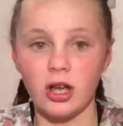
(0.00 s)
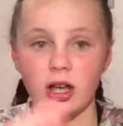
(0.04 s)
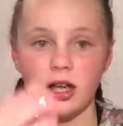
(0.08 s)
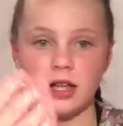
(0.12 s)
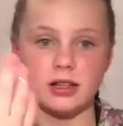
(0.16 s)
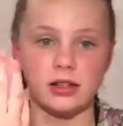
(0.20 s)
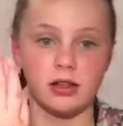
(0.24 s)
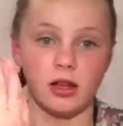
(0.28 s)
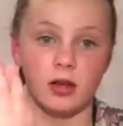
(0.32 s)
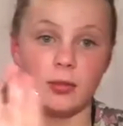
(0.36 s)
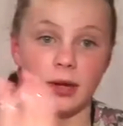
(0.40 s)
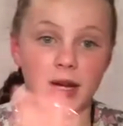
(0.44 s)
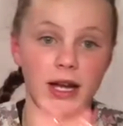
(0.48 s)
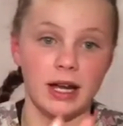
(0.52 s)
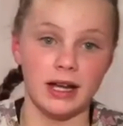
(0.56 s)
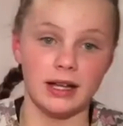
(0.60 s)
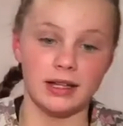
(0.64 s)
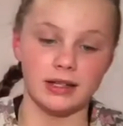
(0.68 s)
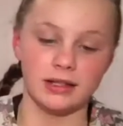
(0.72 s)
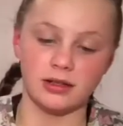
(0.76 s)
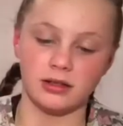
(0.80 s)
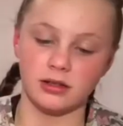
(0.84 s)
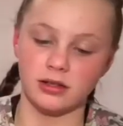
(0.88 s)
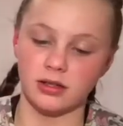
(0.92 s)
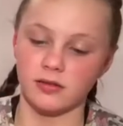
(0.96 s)
It's on my
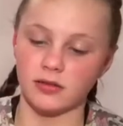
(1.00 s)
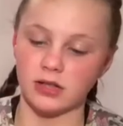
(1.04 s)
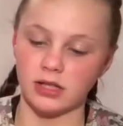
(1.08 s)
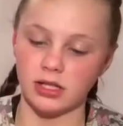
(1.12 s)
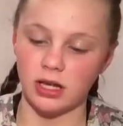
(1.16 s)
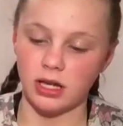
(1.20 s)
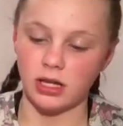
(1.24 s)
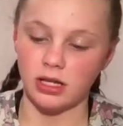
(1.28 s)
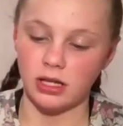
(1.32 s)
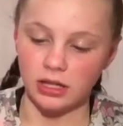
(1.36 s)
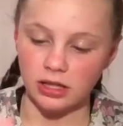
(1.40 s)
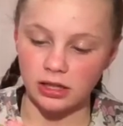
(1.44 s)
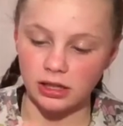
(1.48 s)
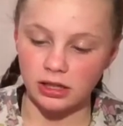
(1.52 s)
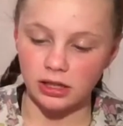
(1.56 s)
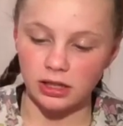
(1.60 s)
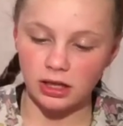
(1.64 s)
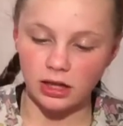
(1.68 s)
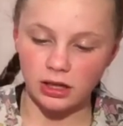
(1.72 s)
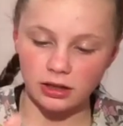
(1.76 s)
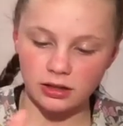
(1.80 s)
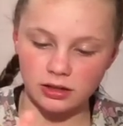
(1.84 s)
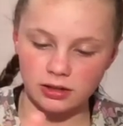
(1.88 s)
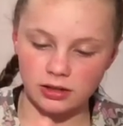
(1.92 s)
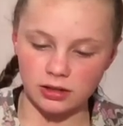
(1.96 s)
hands because obviously I needed
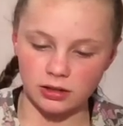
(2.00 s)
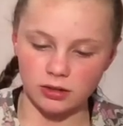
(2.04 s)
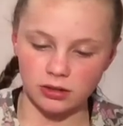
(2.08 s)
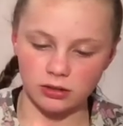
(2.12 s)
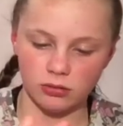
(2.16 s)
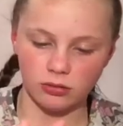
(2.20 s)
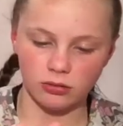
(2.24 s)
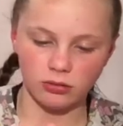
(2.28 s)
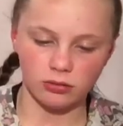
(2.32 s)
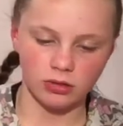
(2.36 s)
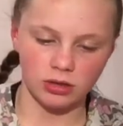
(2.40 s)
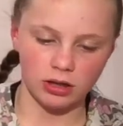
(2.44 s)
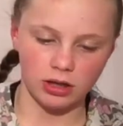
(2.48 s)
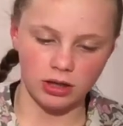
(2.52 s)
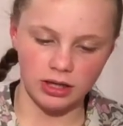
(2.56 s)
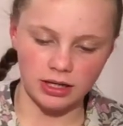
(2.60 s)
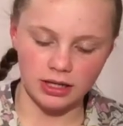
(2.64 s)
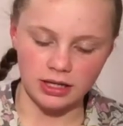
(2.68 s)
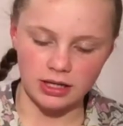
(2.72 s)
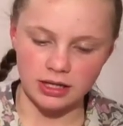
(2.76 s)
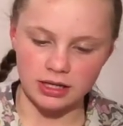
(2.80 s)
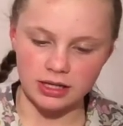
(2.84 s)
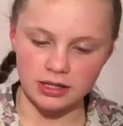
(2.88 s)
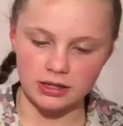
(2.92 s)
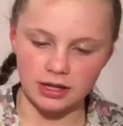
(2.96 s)
it, so I
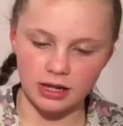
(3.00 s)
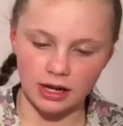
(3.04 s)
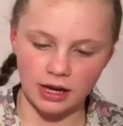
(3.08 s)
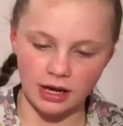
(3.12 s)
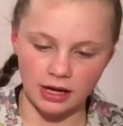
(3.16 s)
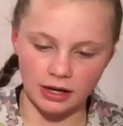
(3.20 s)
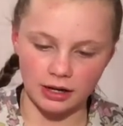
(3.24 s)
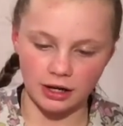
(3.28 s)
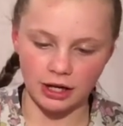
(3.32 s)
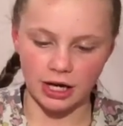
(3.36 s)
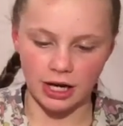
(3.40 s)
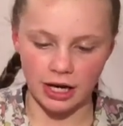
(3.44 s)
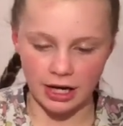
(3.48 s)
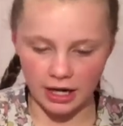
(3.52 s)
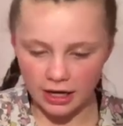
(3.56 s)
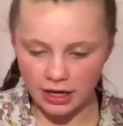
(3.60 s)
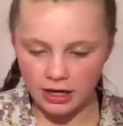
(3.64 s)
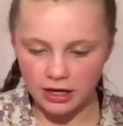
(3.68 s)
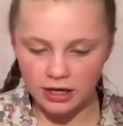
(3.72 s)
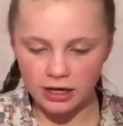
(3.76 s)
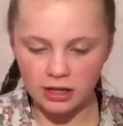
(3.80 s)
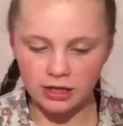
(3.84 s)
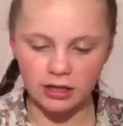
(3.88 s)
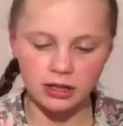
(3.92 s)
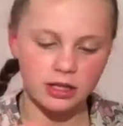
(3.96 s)
needed the glitter
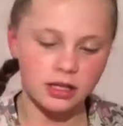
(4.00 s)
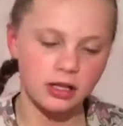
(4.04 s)
in.